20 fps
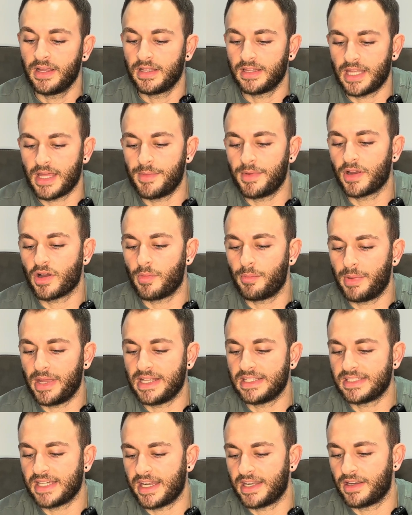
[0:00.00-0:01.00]
Then we've got
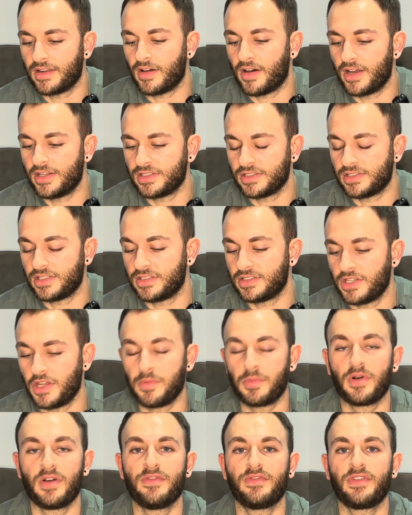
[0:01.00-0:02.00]
betaine anhydrous at
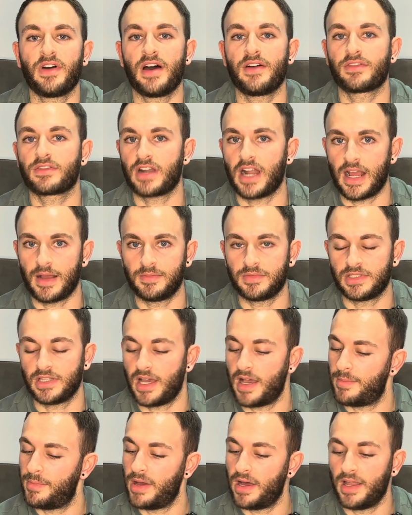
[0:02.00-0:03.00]
2.5 grams,
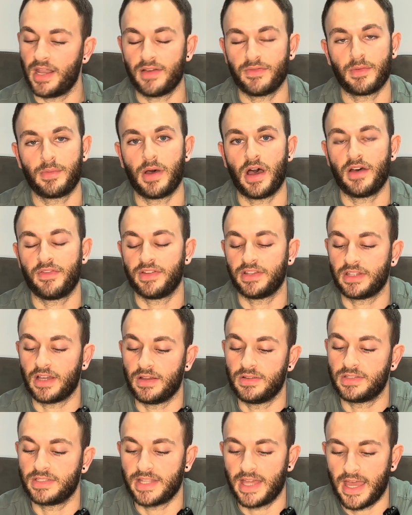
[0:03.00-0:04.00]
another perfect
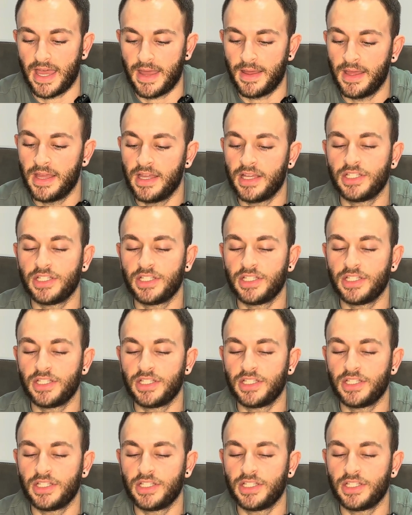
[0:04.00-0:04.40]
dose there.